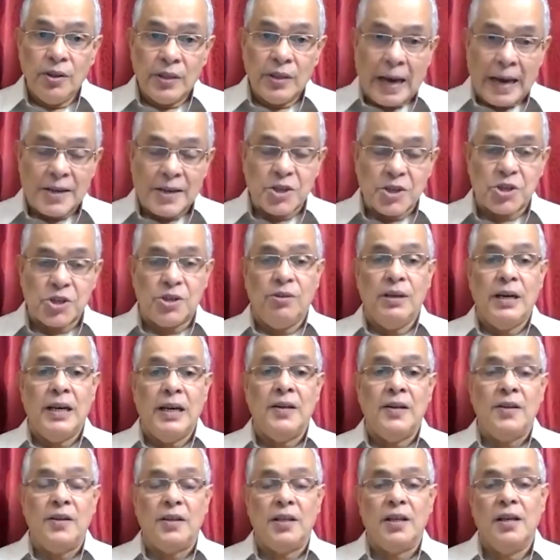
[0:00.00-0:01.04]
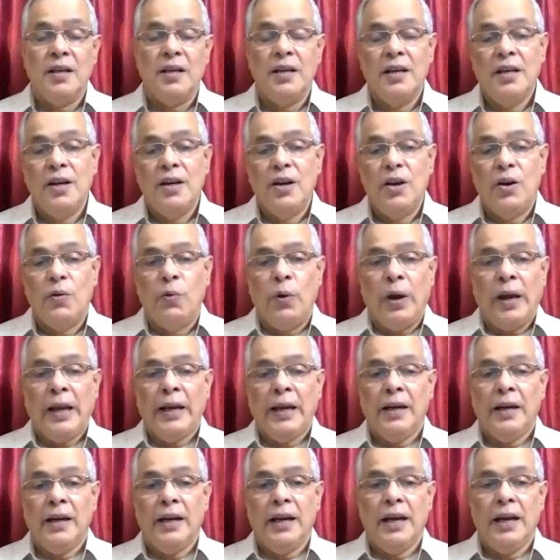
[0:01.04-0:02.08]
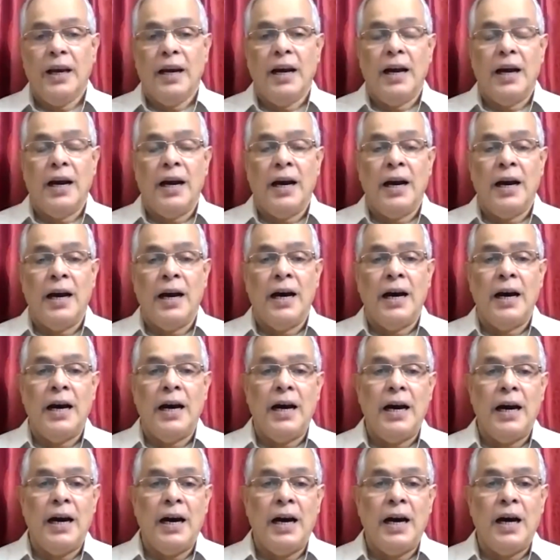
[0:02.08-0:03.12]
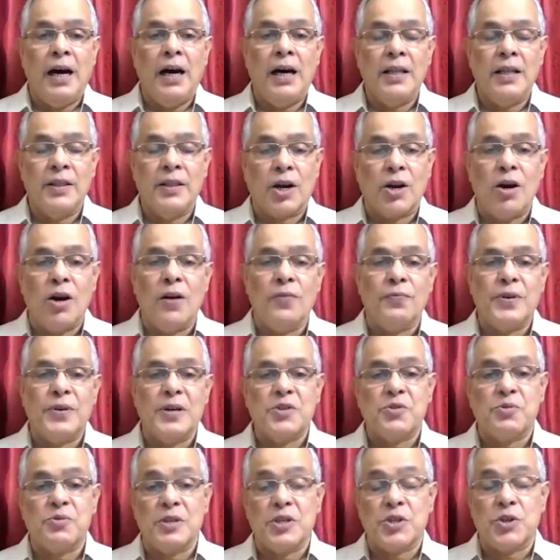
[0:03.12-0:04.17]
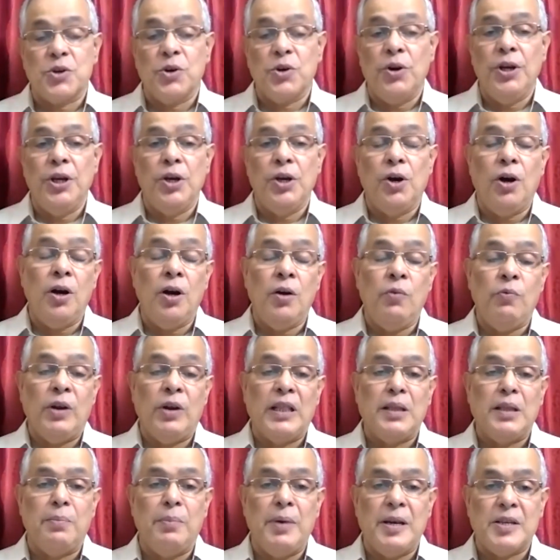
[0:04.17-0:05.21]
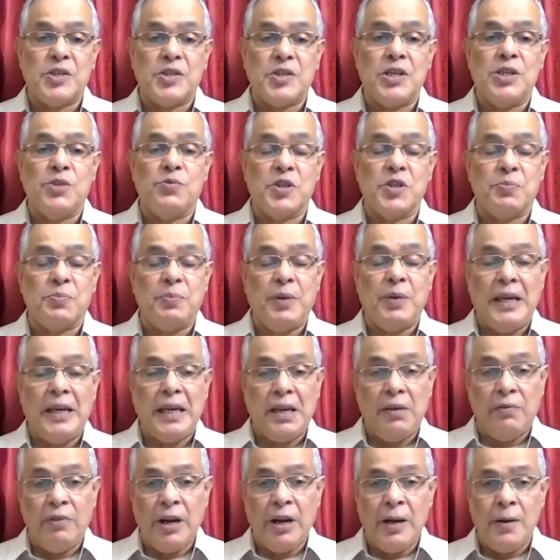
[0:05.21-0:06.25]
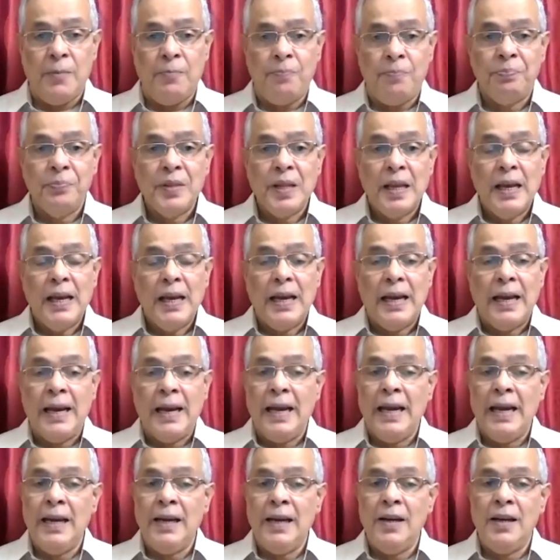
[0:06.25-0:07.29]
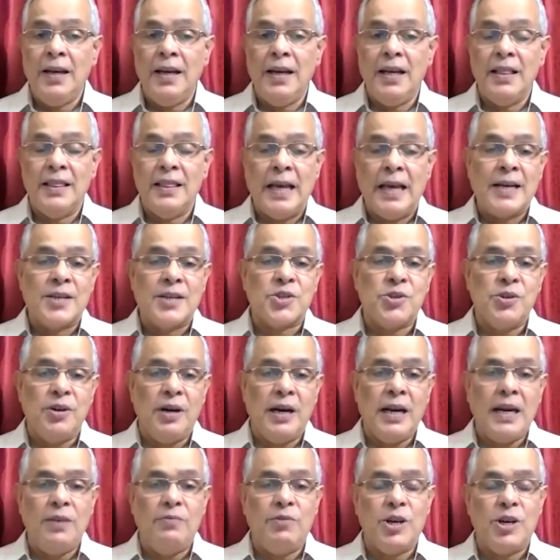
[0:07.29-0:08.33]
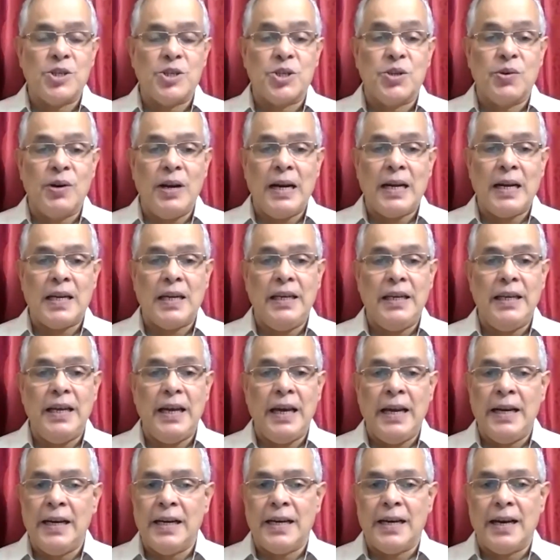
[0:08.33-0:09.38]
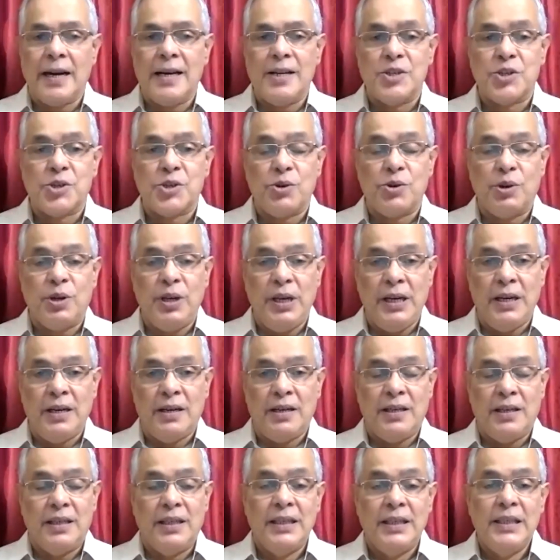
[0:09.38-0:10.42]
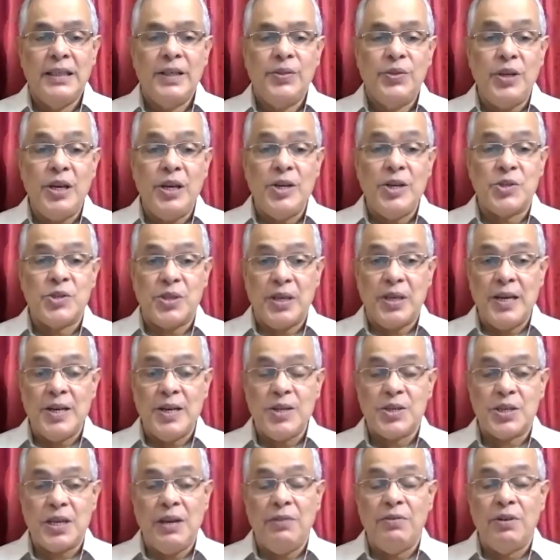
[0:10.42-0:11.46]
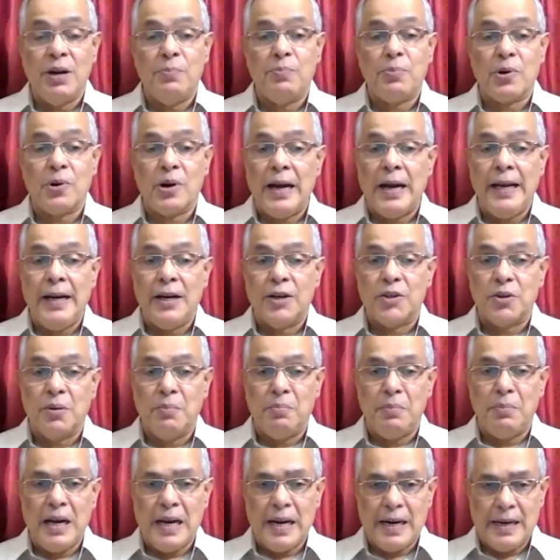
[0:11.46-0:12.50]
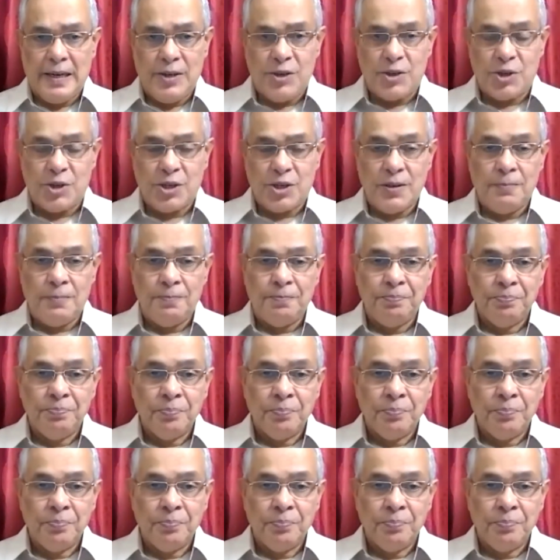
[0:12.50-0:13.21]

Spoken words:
that student when the conference was going on, when the message was being given, and that student was greatly encouraged to hear these things even prior to marriage.